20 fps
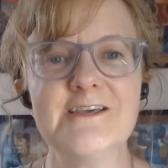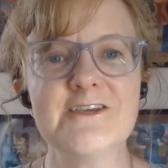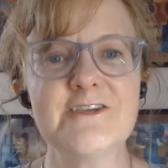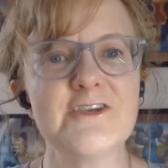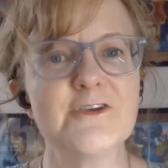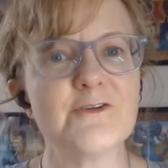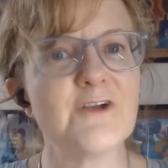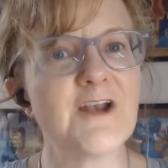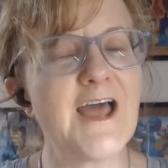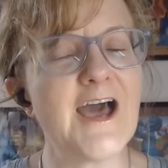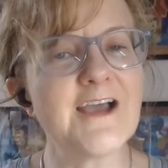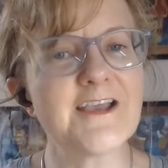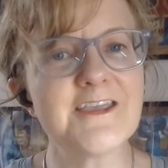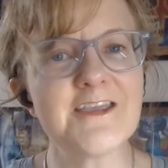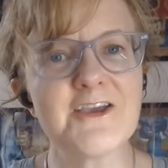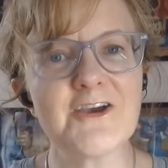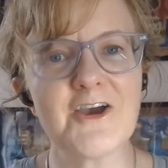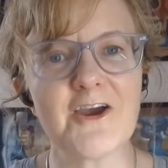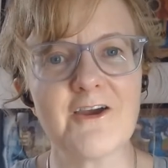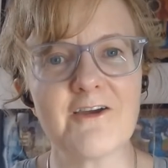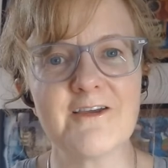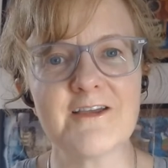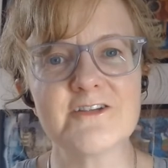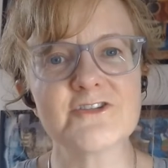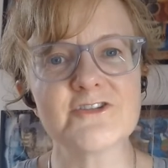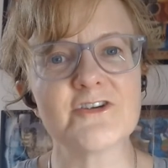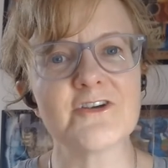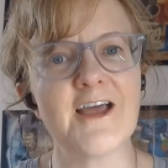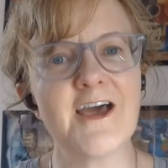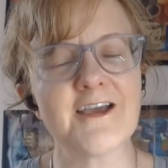you're lacking courage,
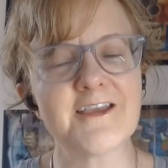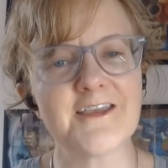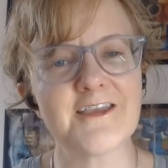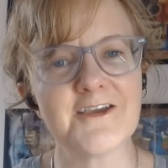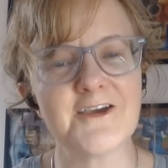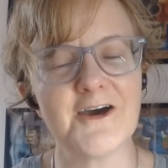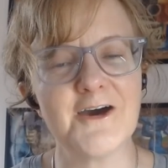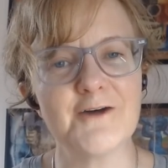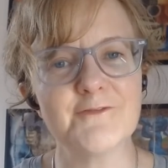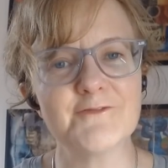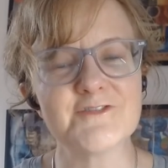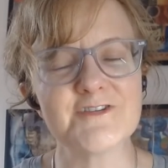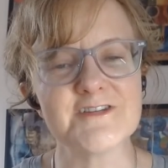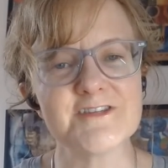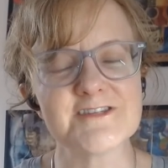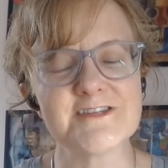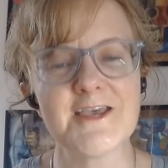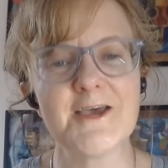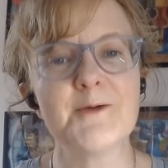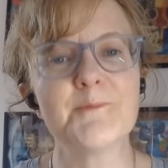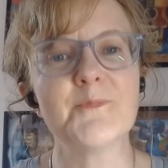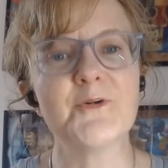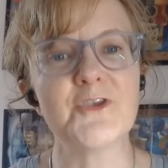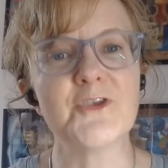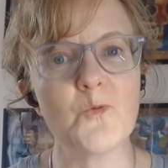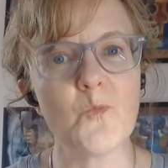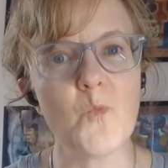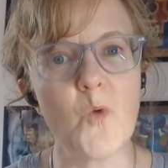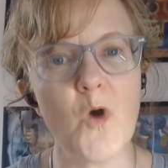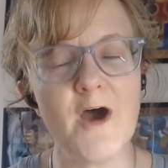you're lacking confidence, but
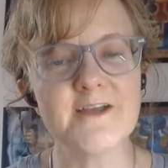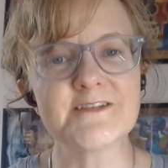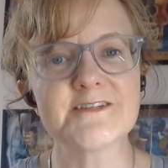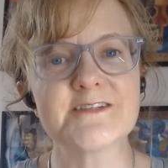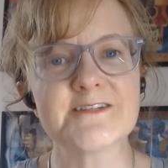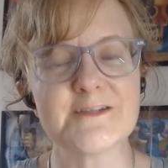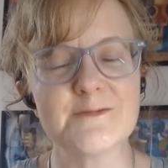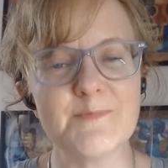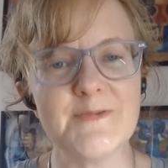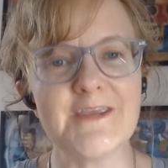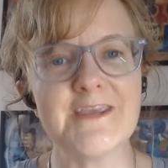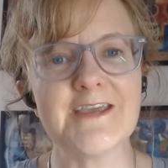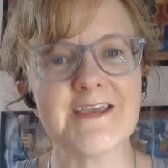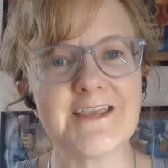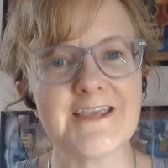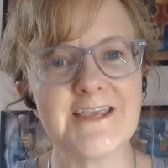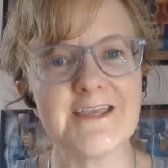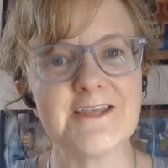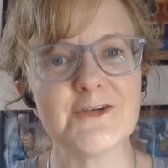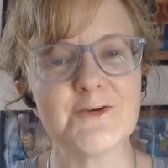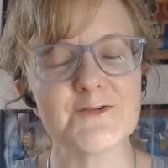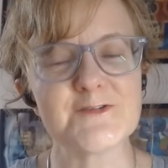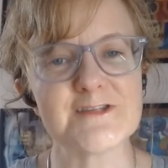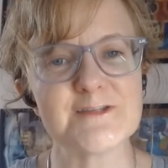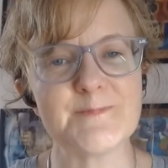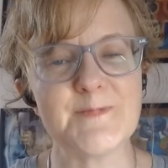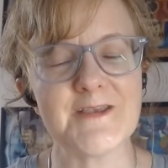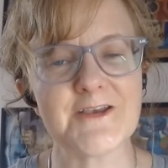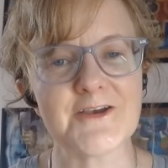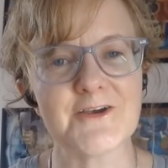you want to be a keynote
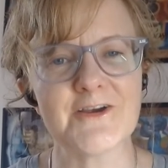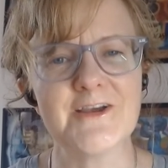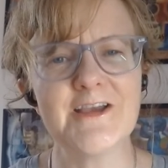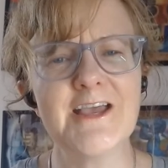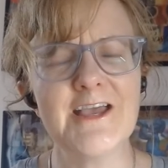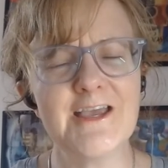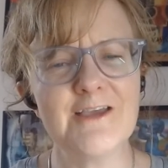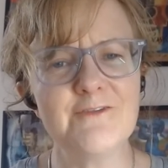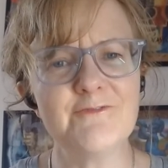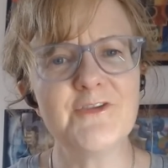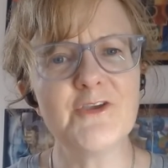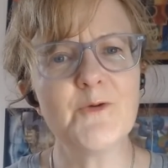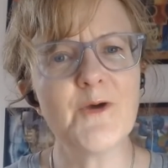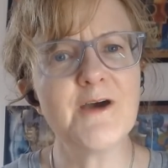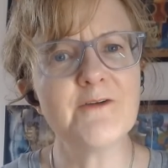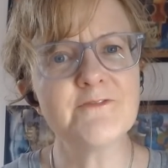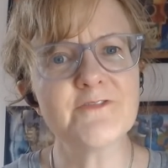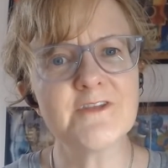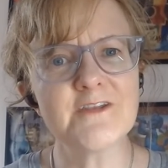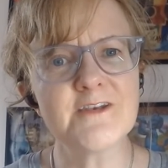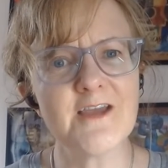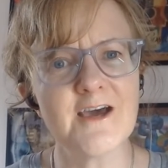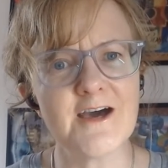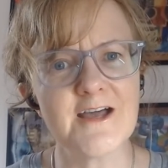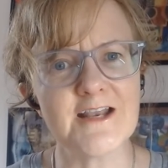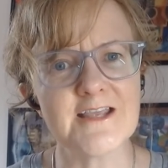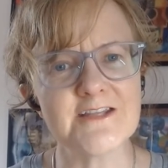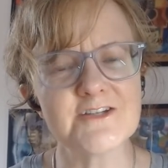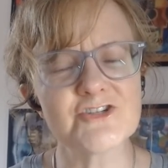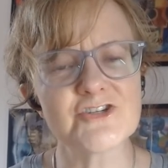speaker. If you have the
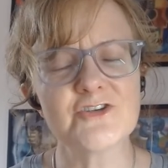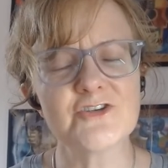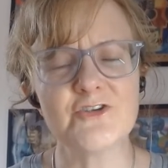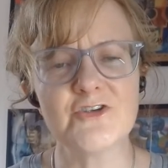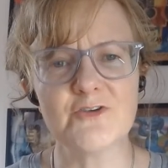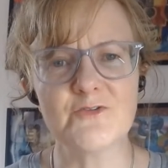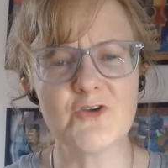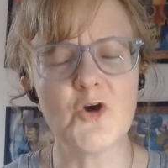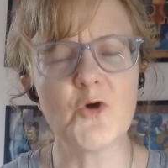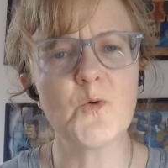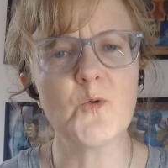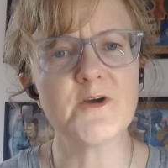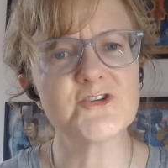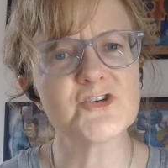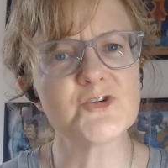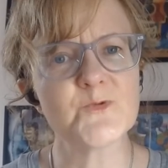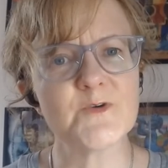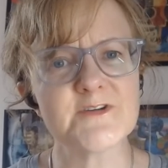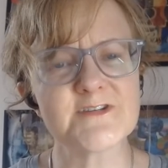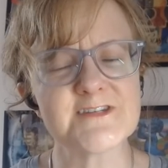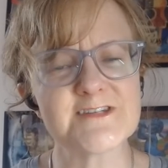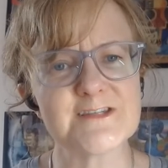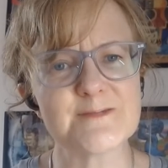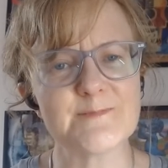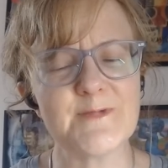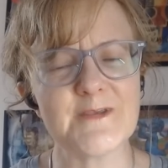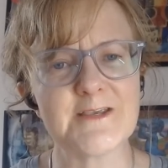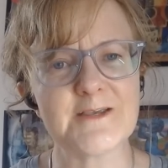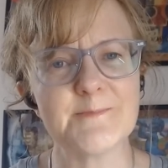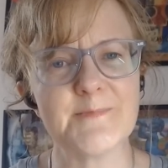knowledge, you know what you want to
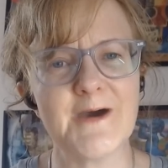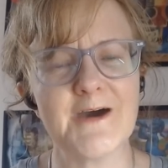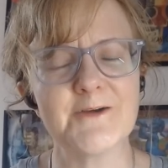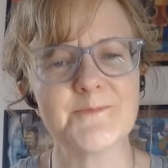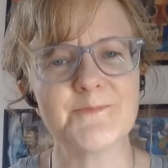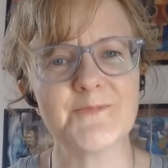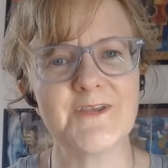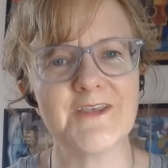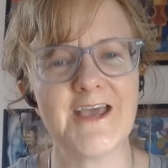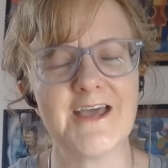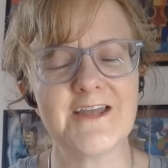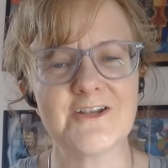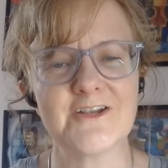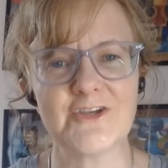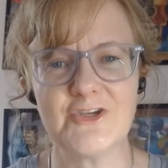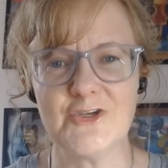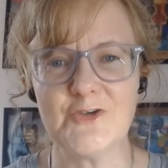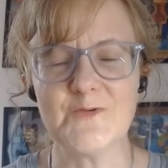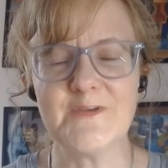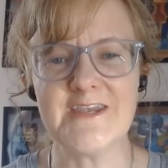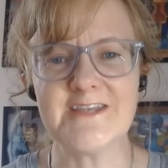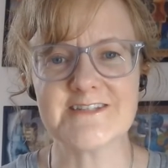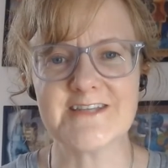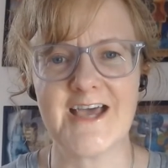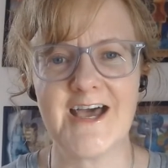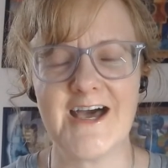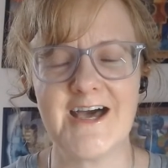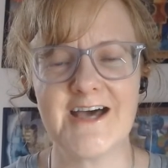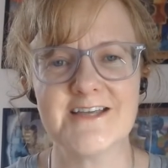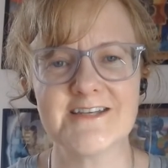speak about, but yet you need a
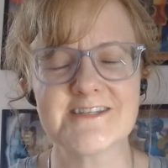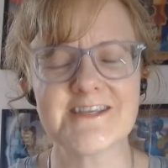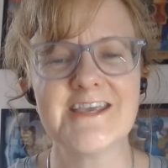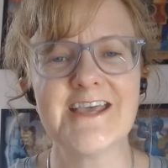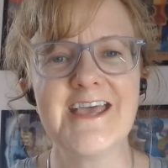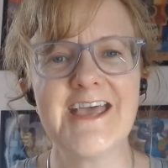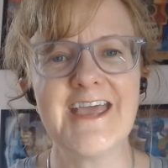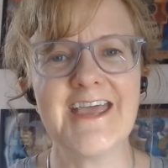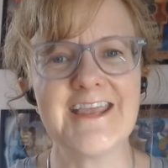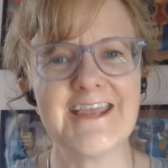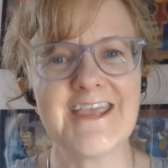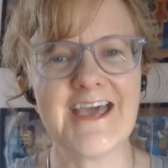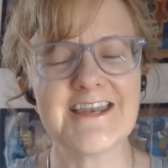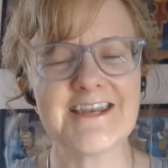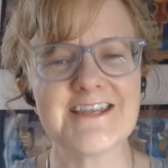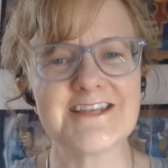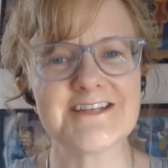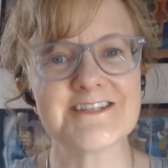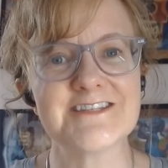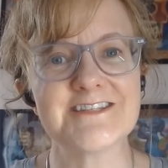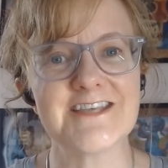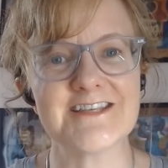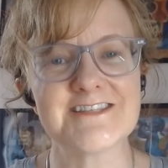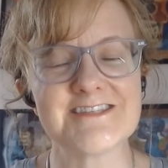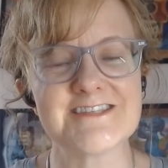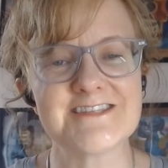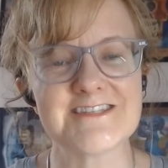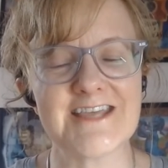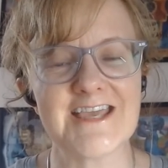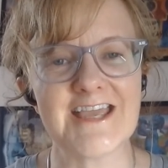hand in getting to that
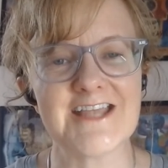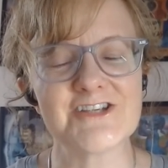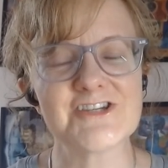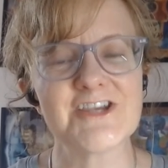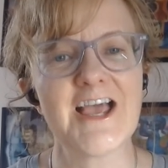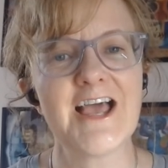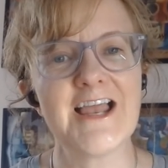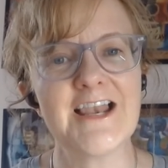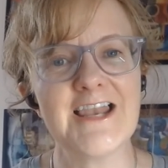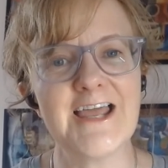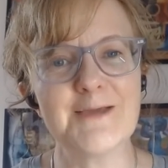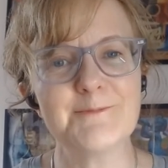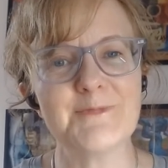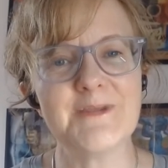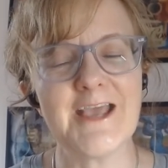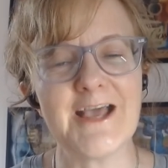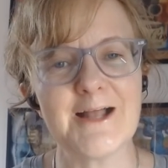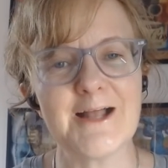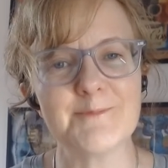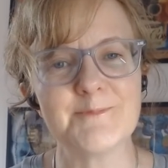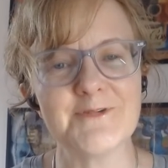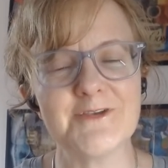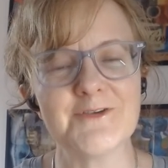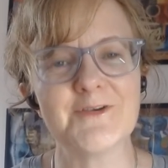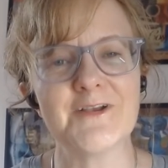stage, let me help you,